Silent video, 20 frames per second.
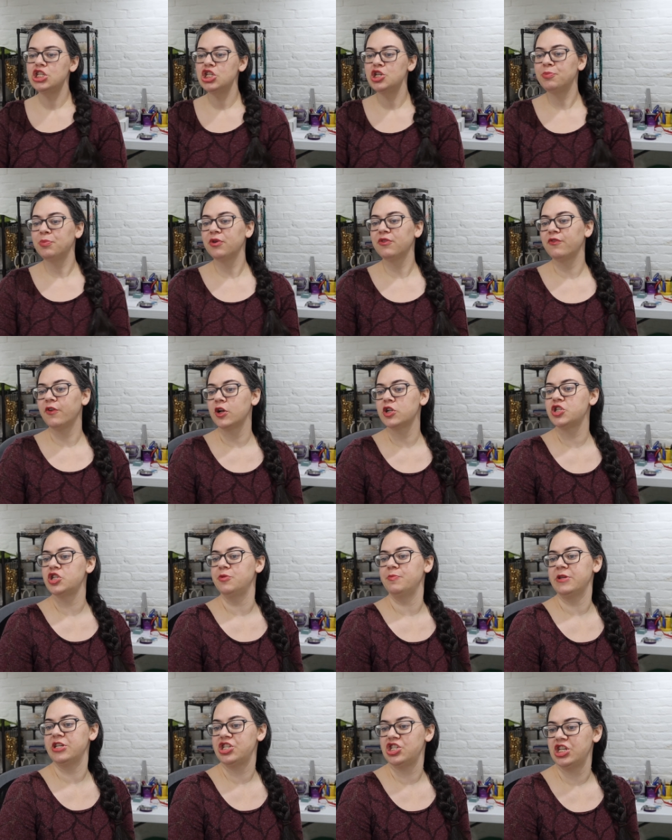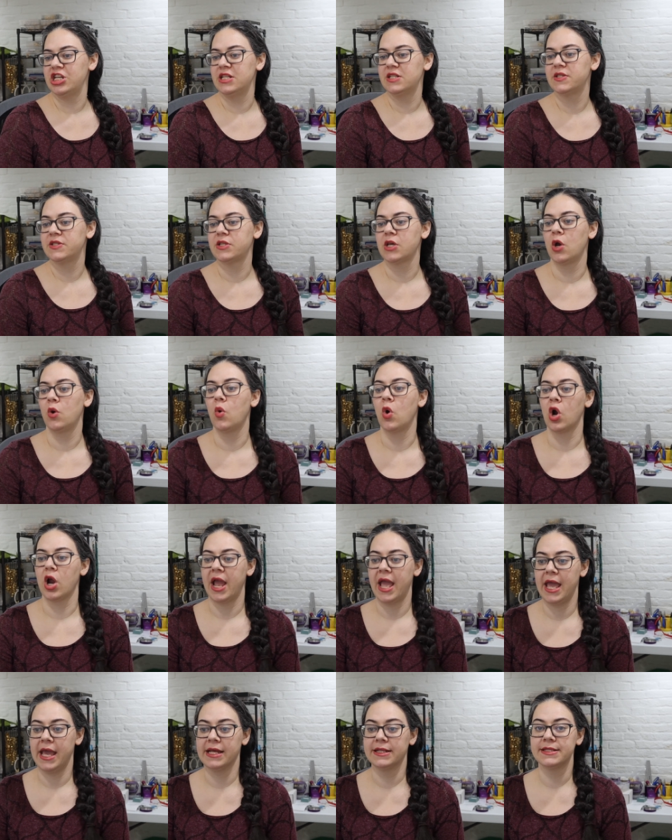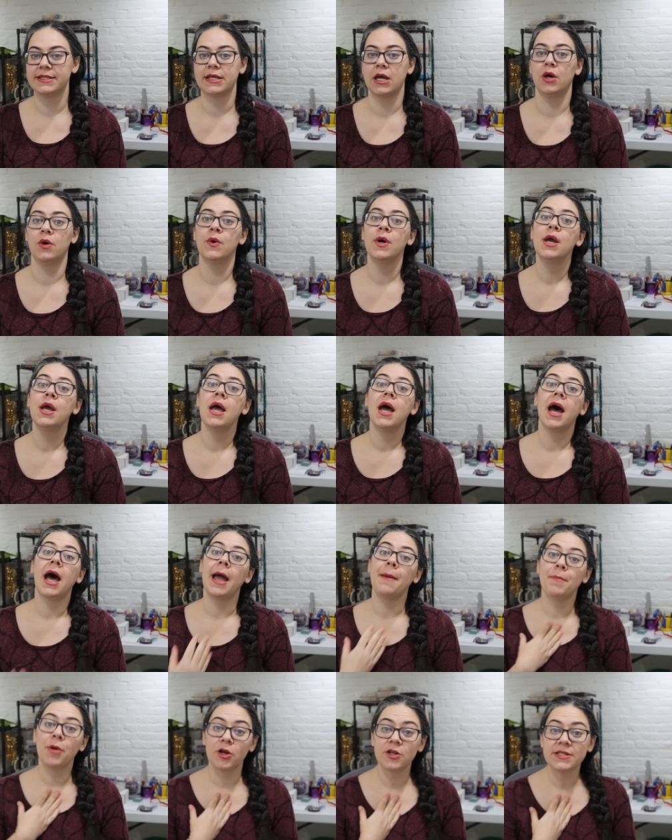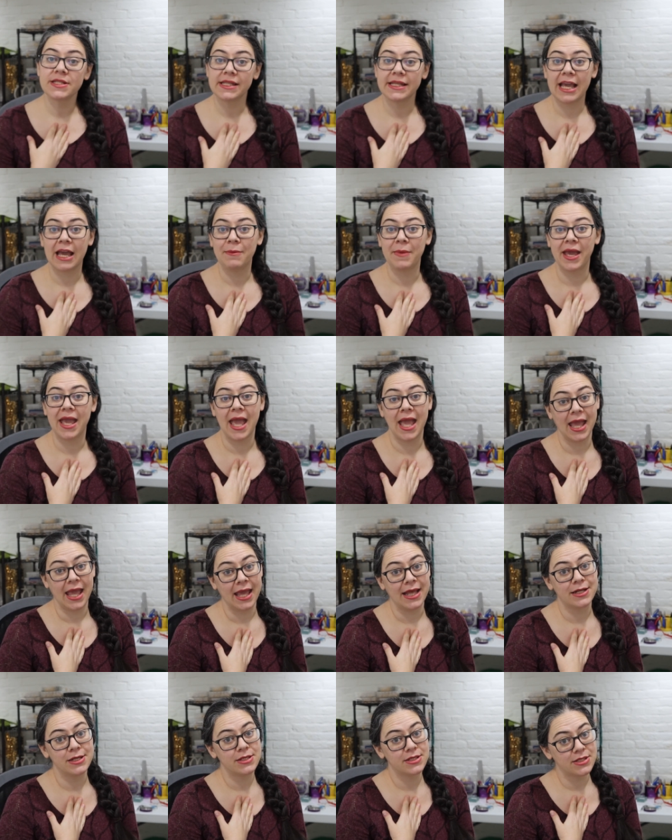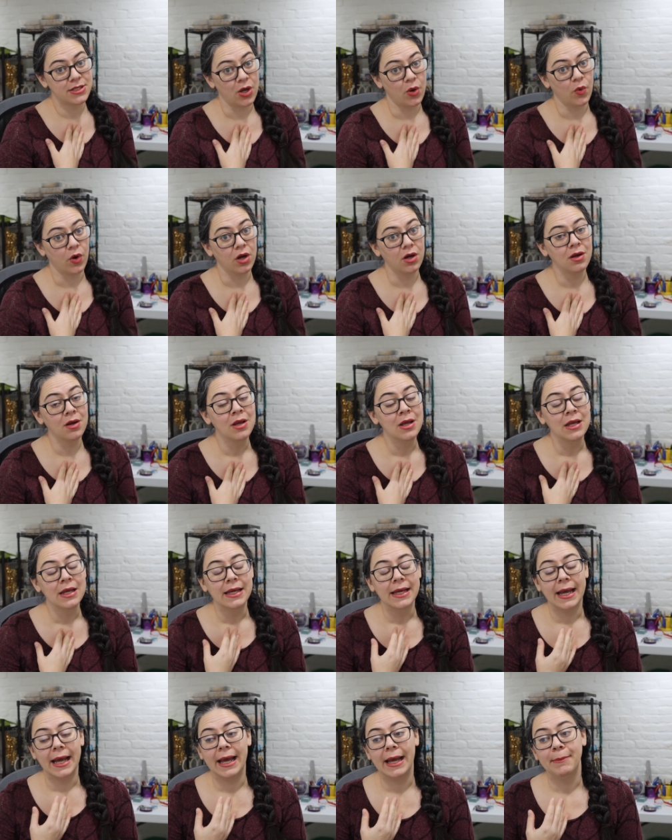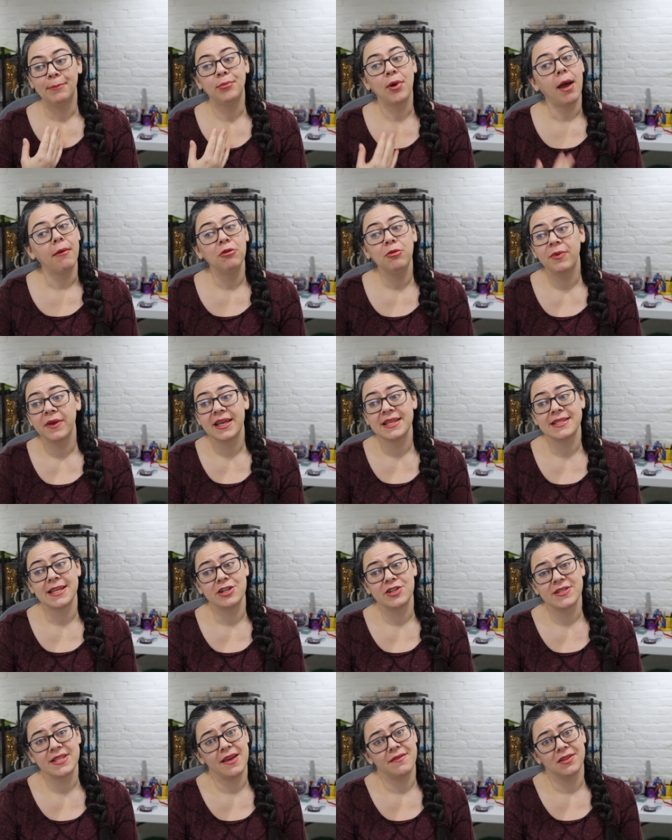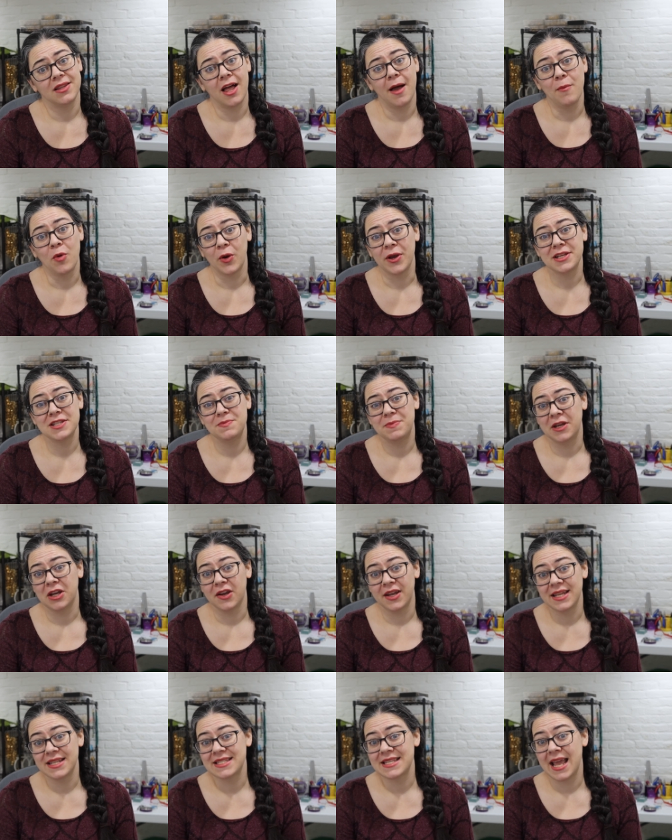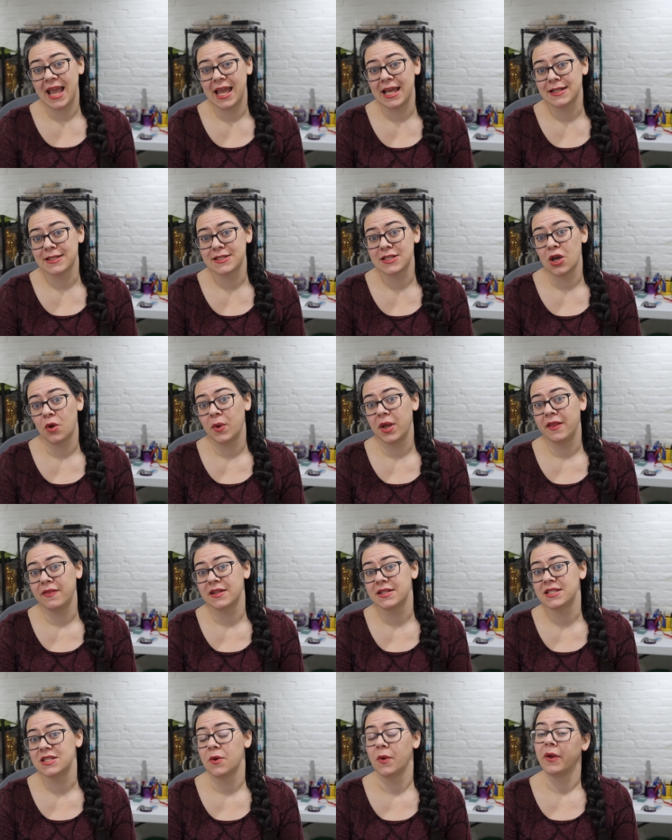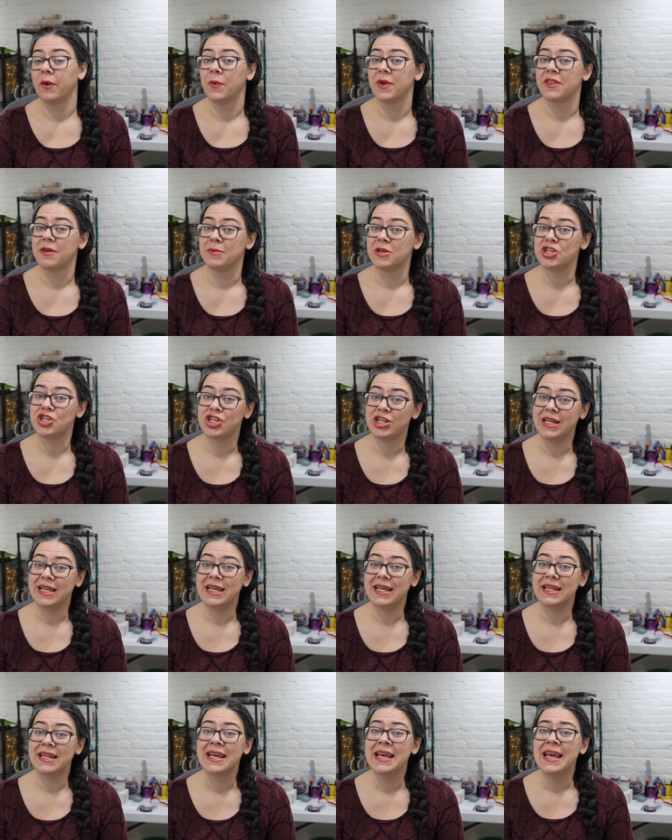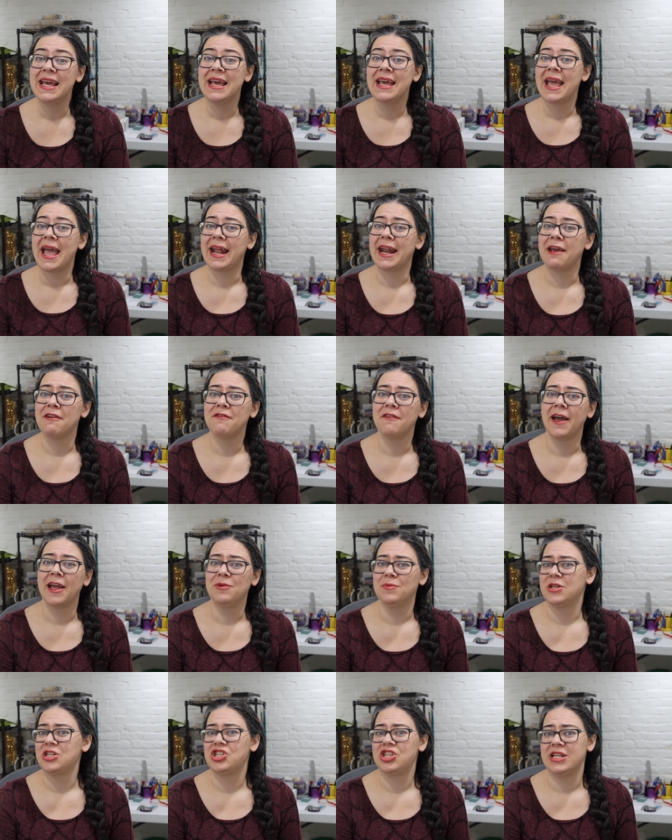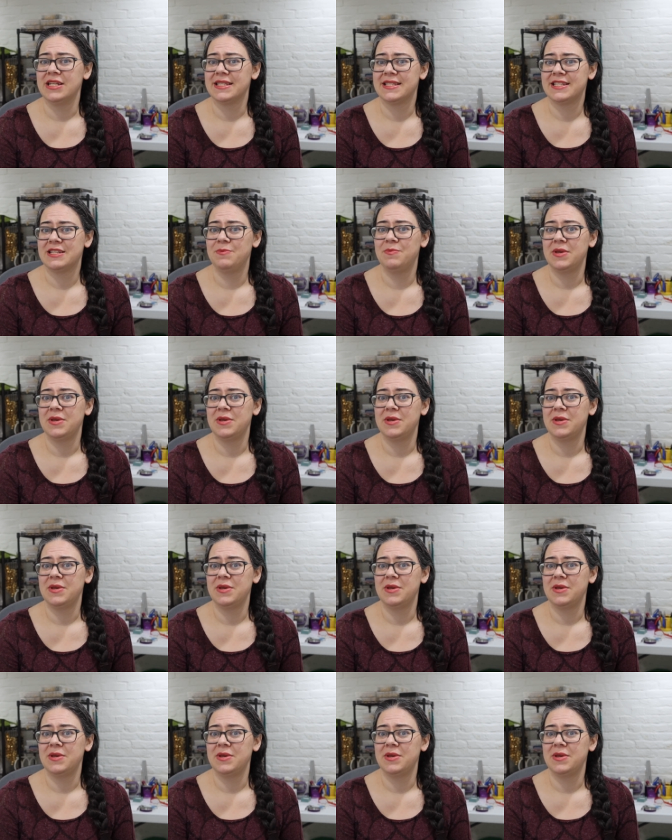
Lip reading: Do you prefer to machine sew or hand sew? I personally am a hand sewer, probably because I just have a lot more experience hand sewing than sewing with a machine, and I find machines to